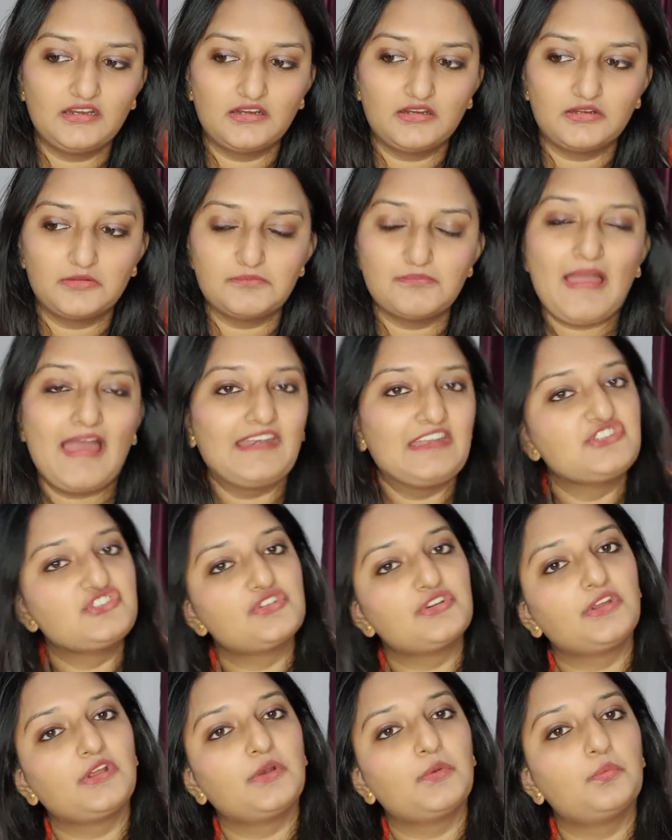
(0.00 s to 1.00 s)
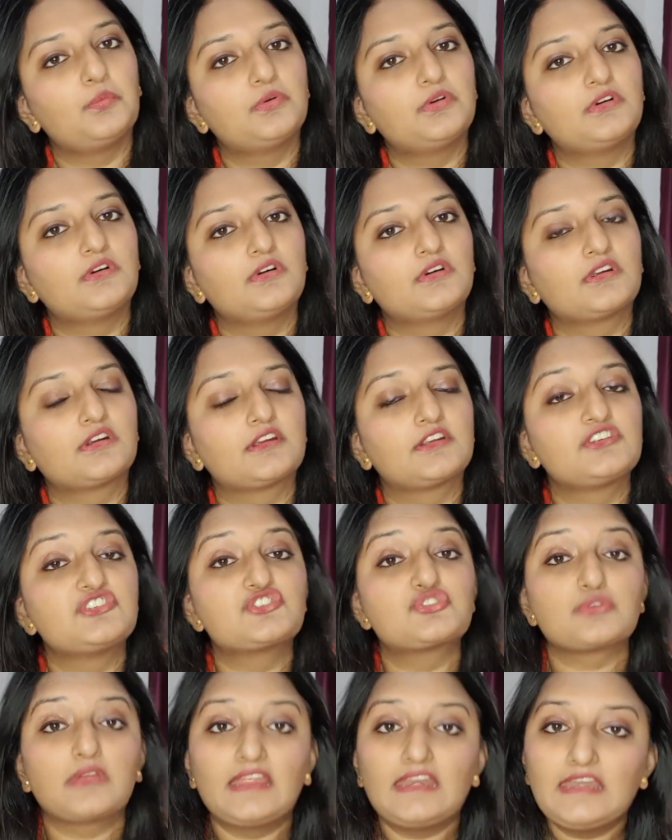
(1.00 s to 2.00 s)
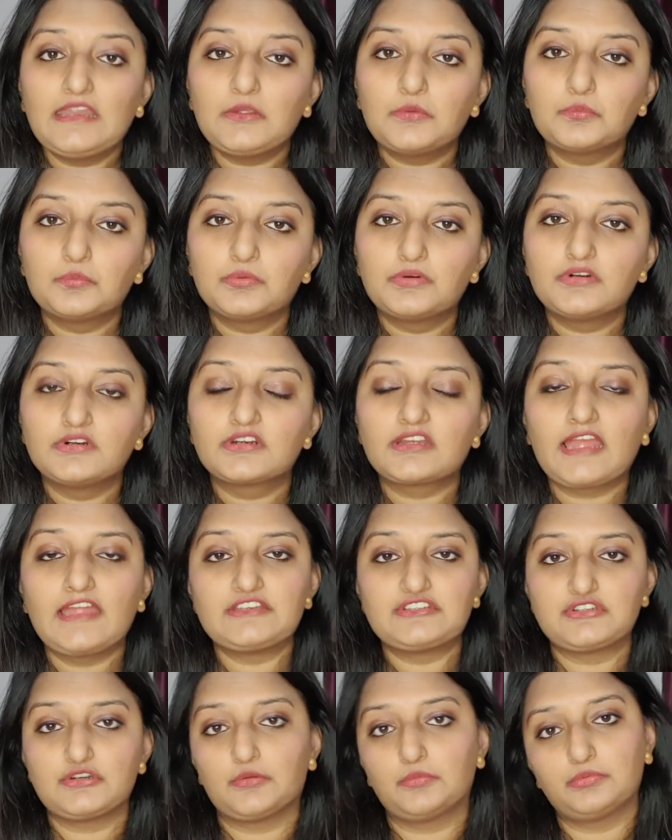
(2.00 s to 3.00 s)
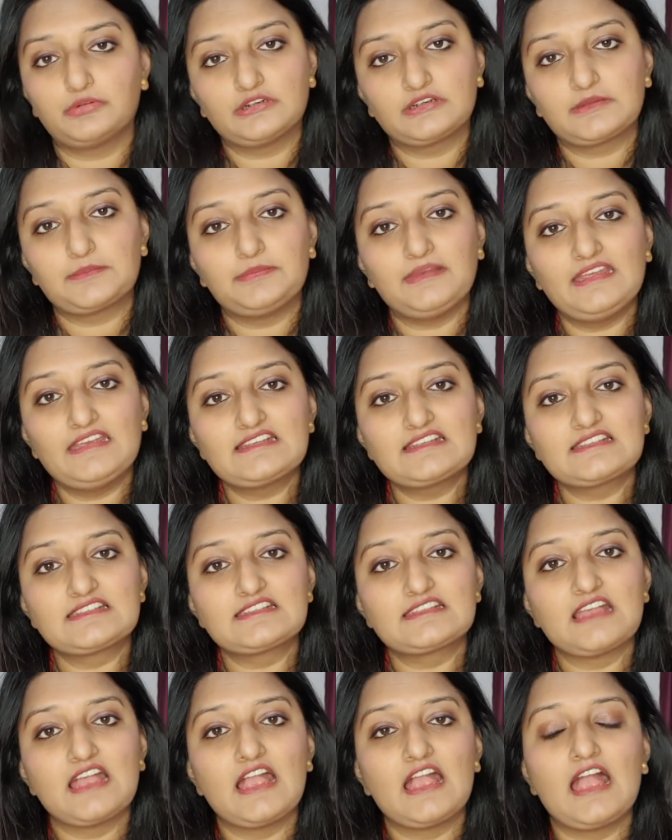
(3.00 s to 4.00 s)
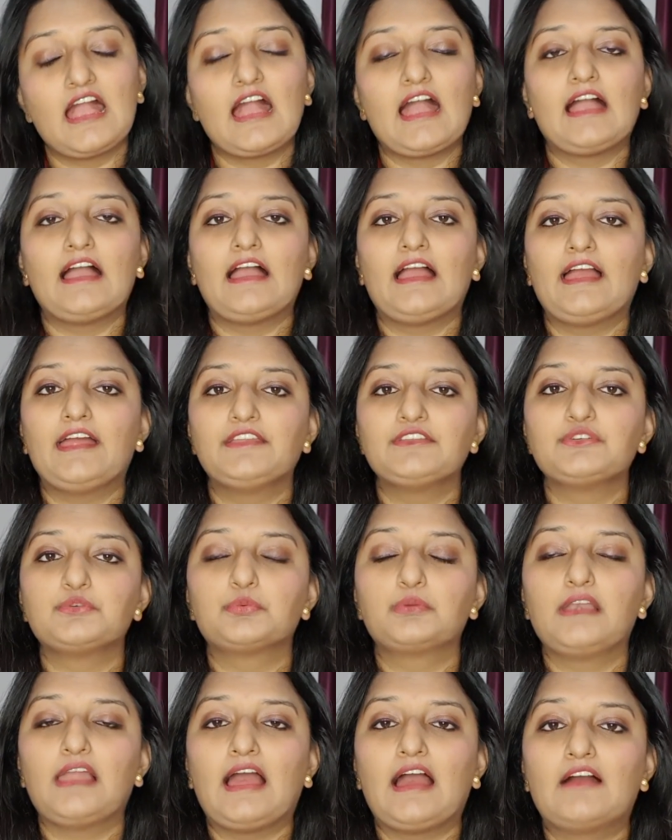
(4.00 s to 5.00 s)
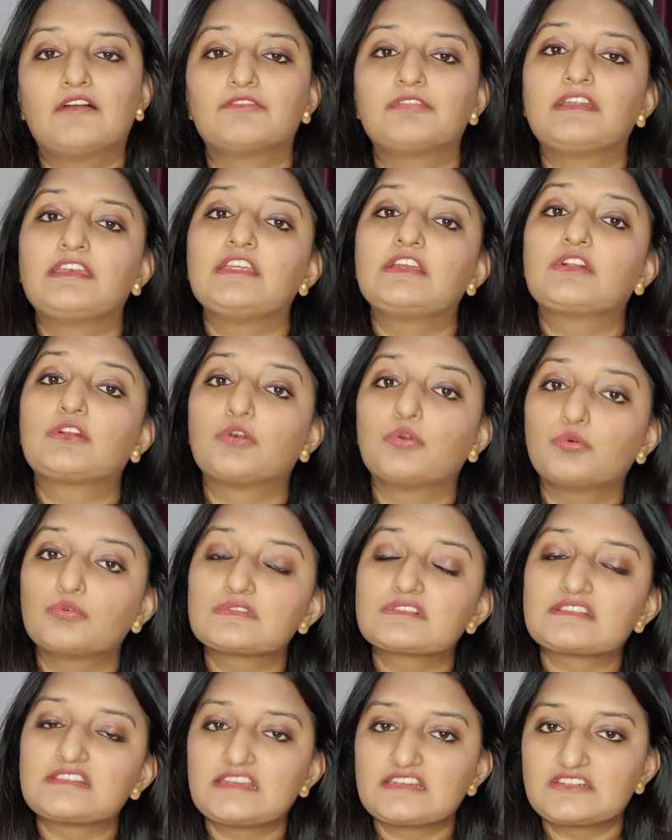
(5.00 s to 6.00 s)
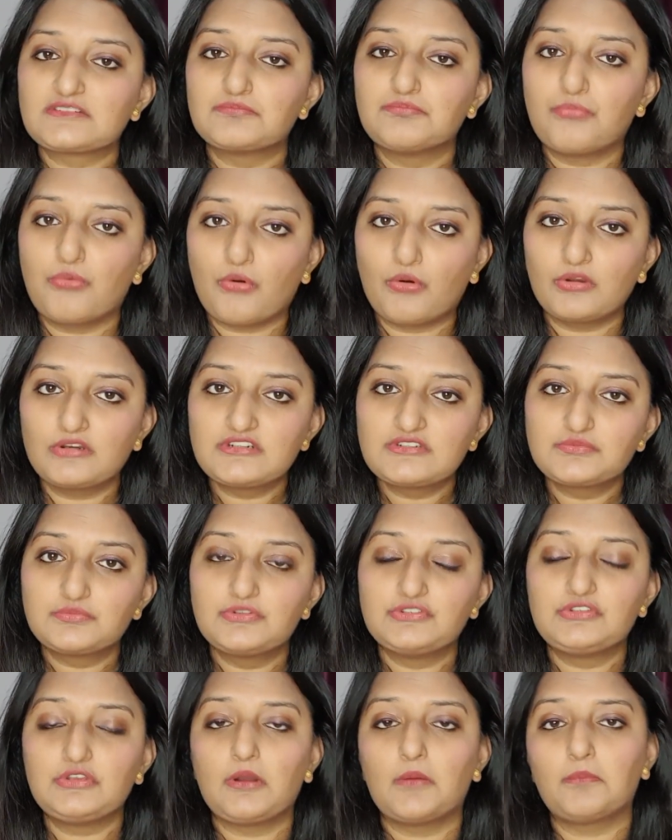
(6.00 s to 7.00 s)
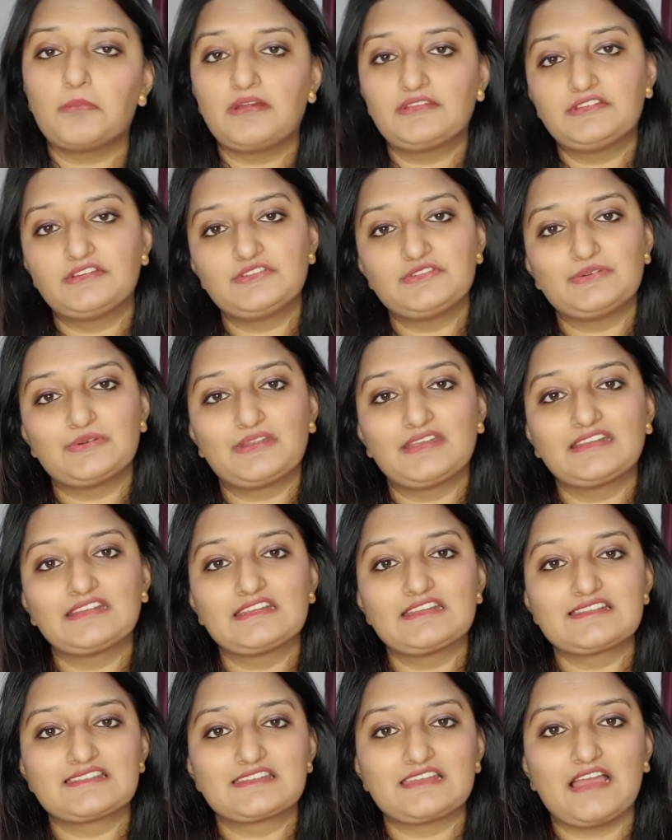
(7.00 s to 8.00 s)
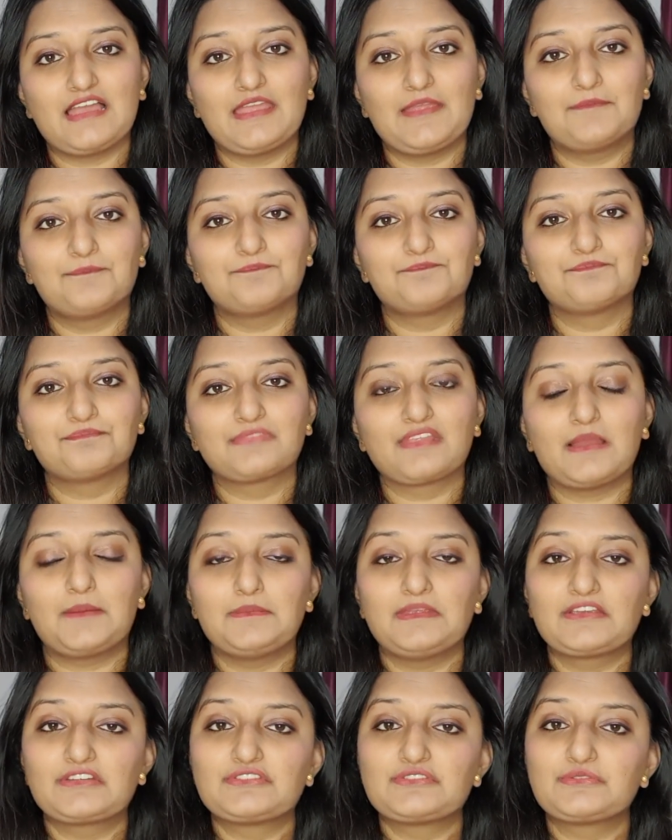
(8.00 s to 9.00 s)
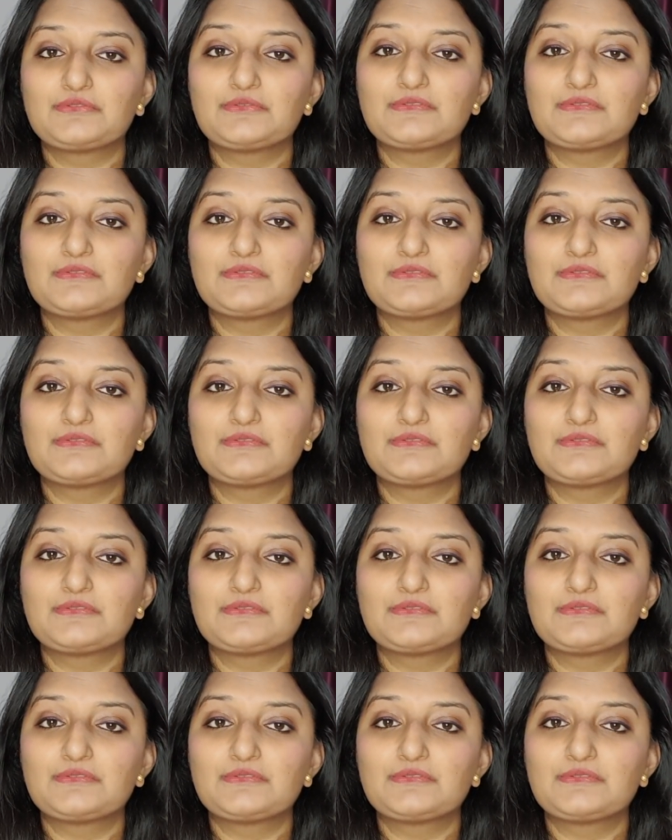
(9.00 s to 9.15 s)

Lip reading: managerial work, training work at your workplace, and you will have very close-knit bond with your mother during this time. Coming to